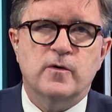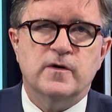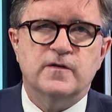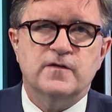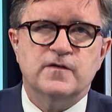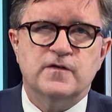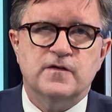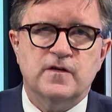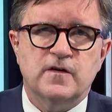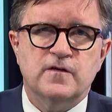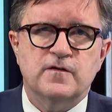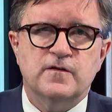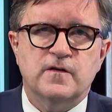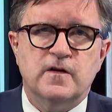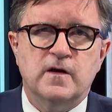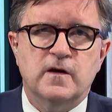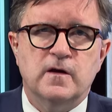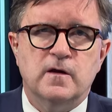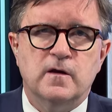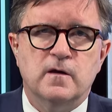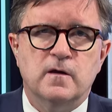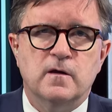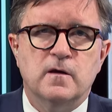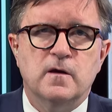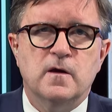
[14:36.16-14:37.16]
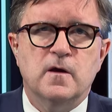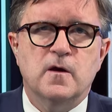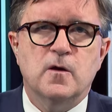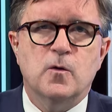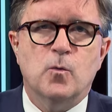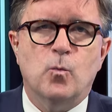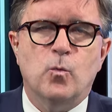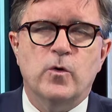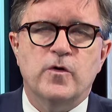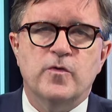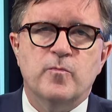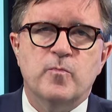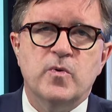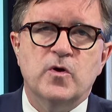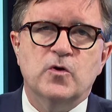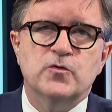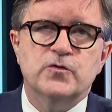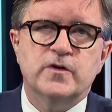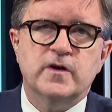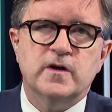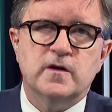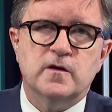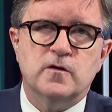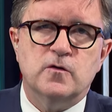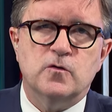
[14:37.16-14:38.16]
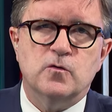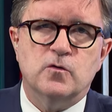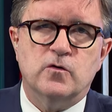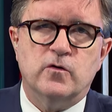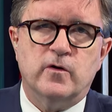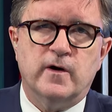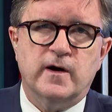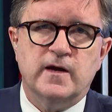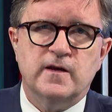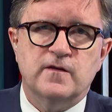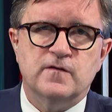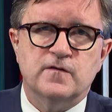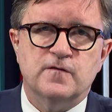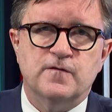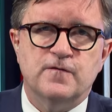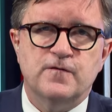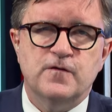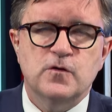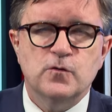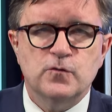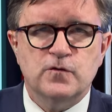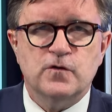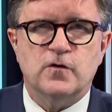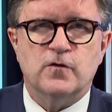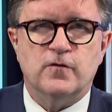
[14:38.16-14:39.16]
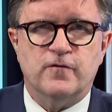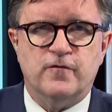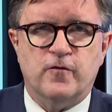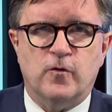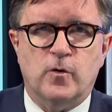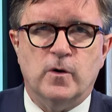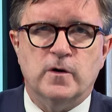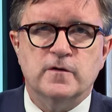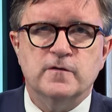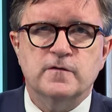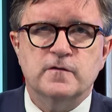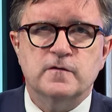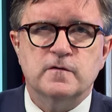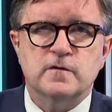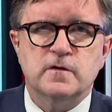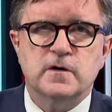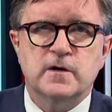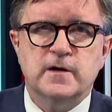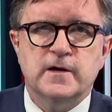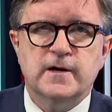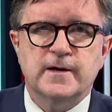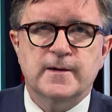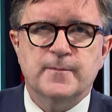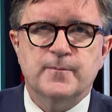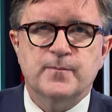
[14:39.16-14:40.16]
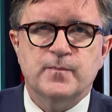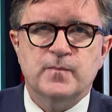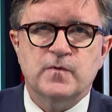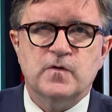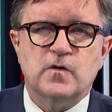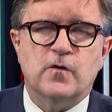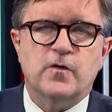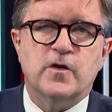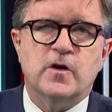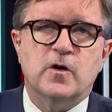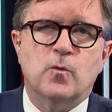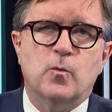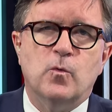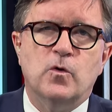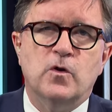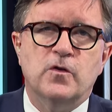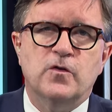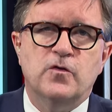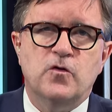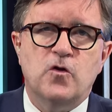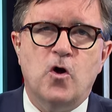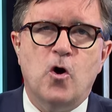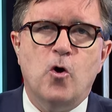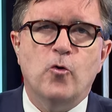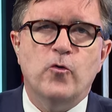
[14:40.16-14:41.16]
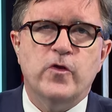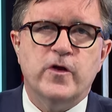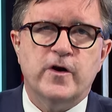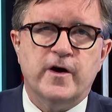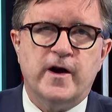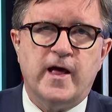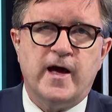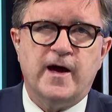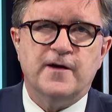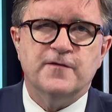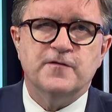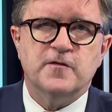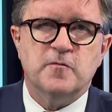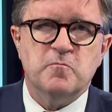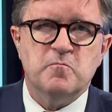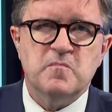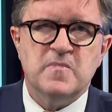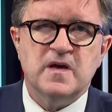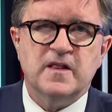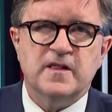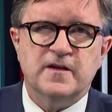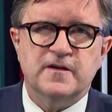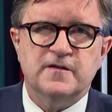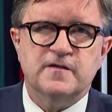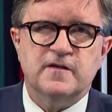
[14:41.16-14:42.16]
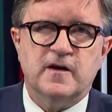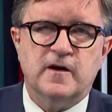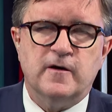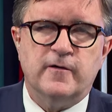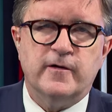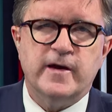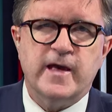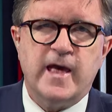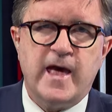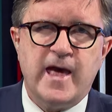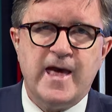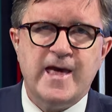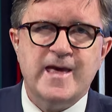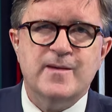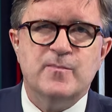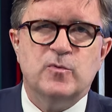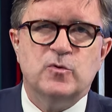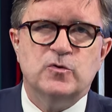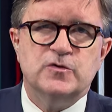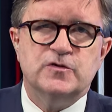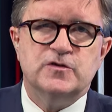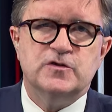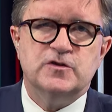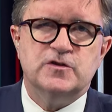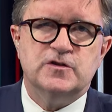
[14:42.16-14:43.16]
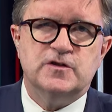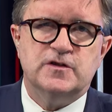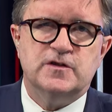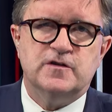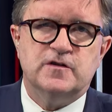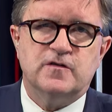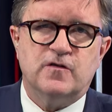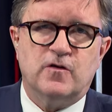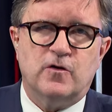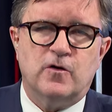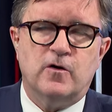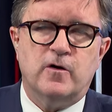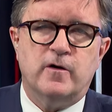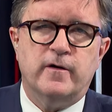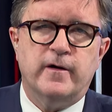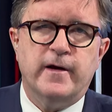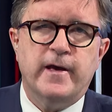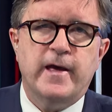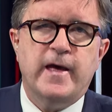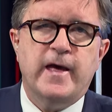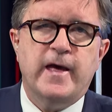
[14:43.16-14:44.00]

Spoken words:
assisting with building Ukraine's future force so that it will know that it has a military able to deter